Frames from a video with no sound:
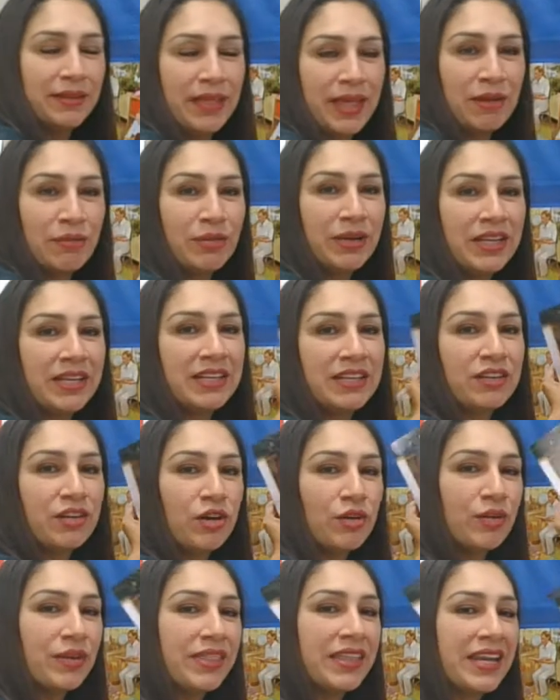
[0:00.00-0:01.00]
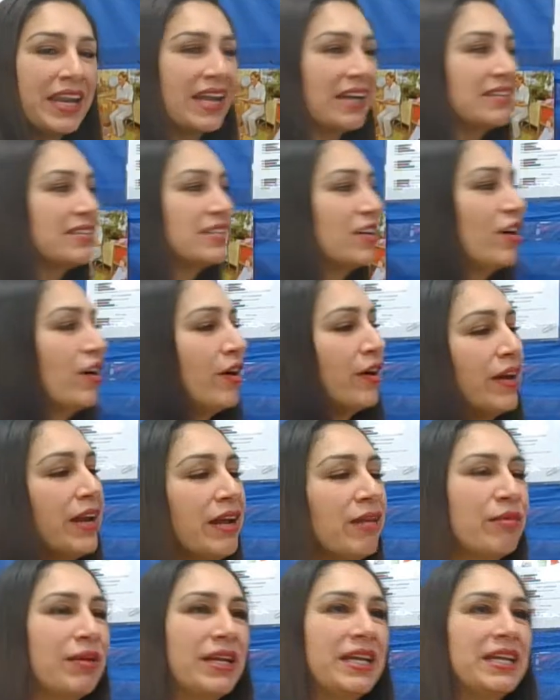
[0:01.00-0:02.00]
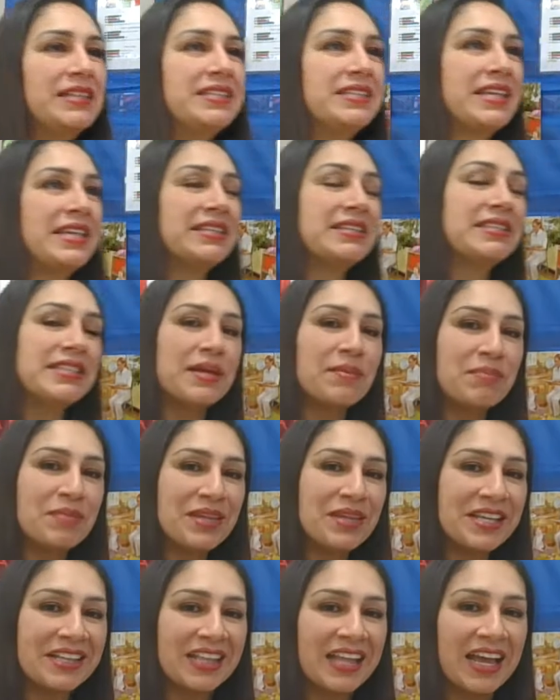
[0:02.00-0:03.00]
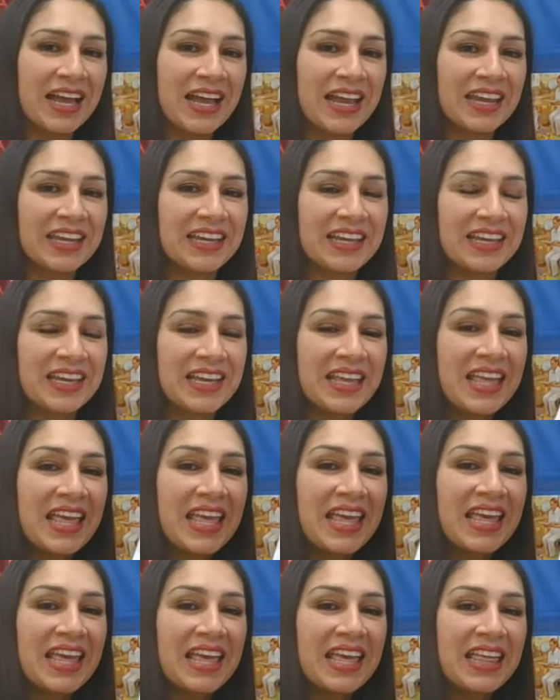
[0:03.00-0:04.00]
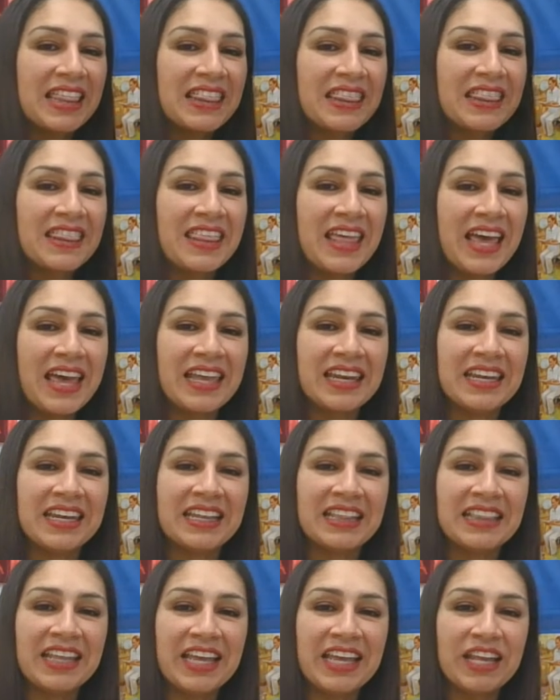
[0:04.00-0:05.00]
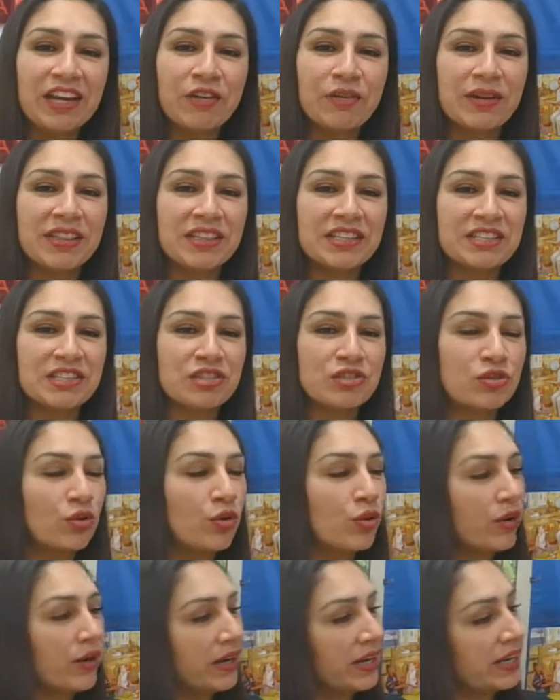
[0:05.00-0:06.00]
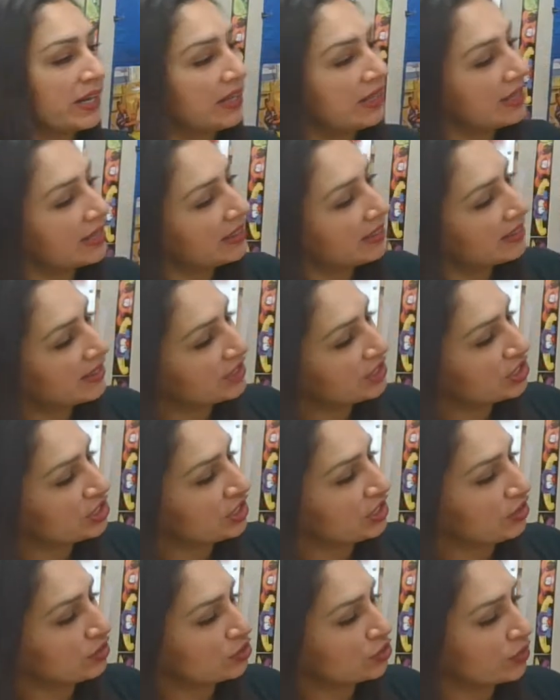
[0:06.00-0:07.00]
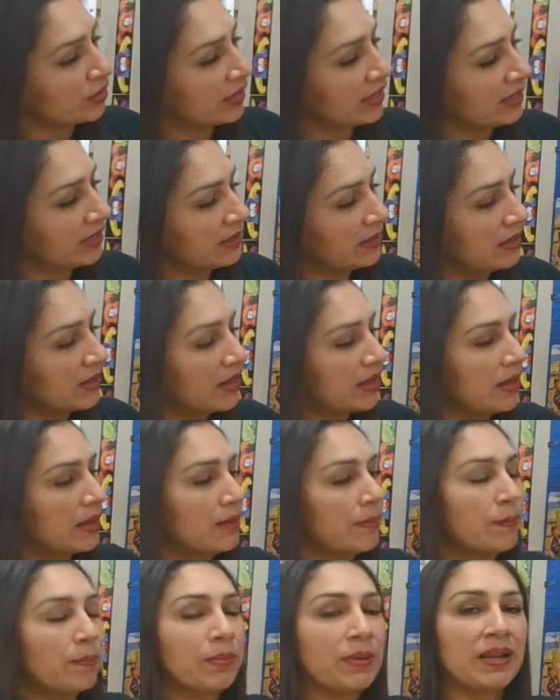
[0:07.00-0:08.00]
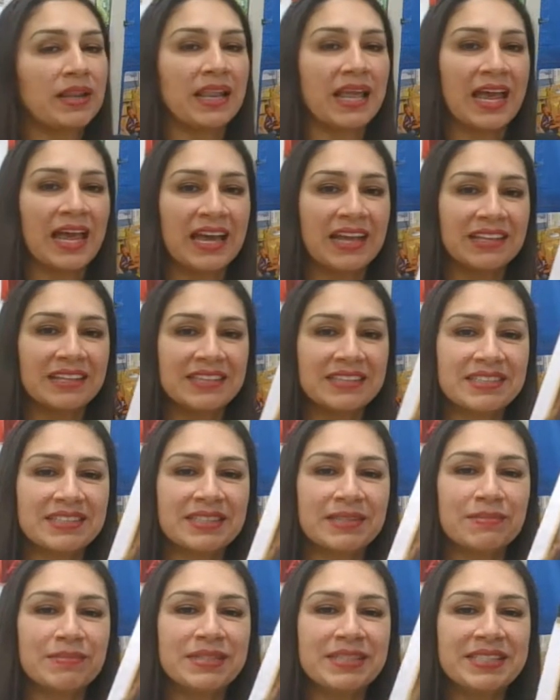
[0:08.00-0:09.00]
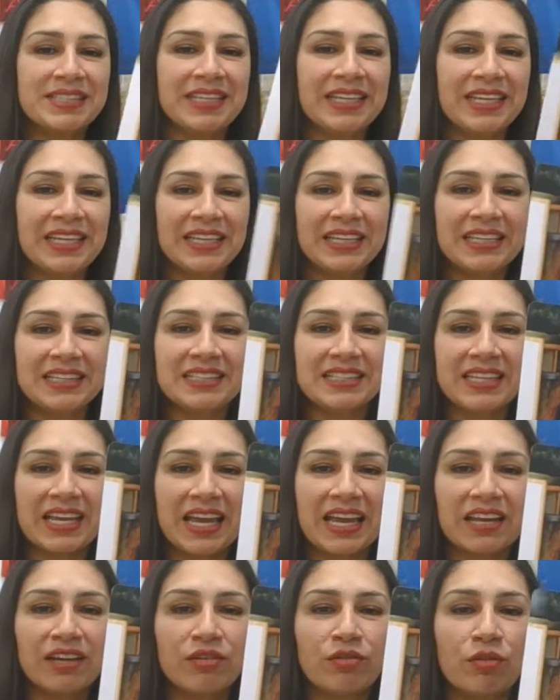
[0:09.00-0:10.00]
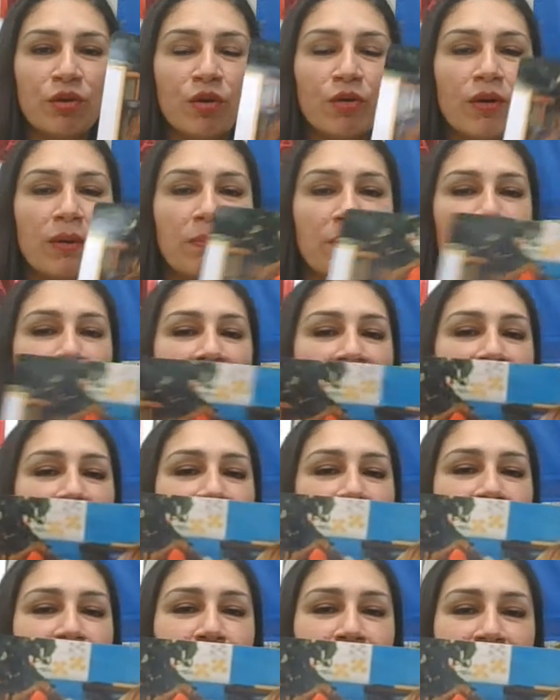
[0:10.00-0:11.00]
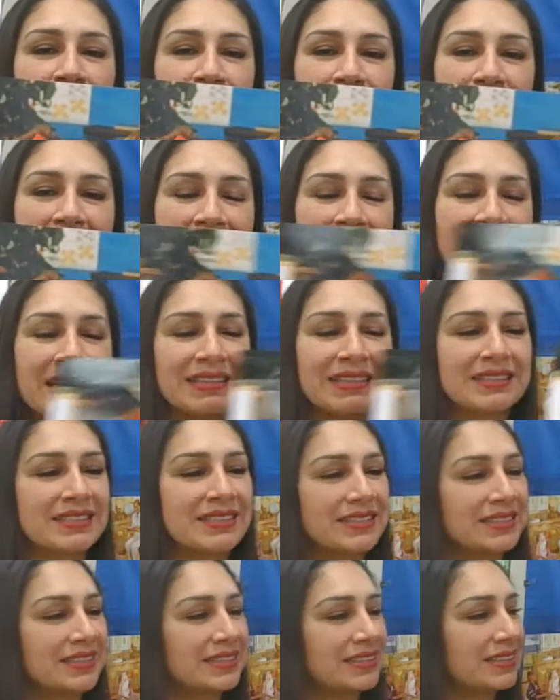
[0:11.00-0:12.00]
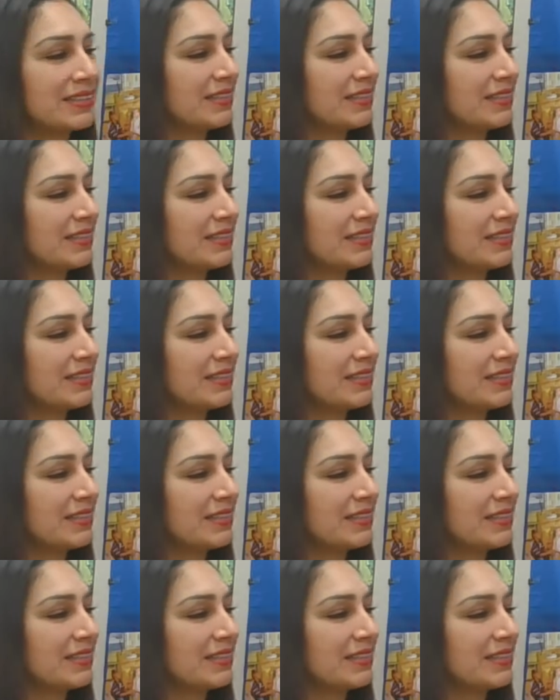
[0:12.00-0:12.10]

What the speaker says: Then we could go to the next card, and we could say something like, then later in the story, the children plant some seeds and grow a plant for their class.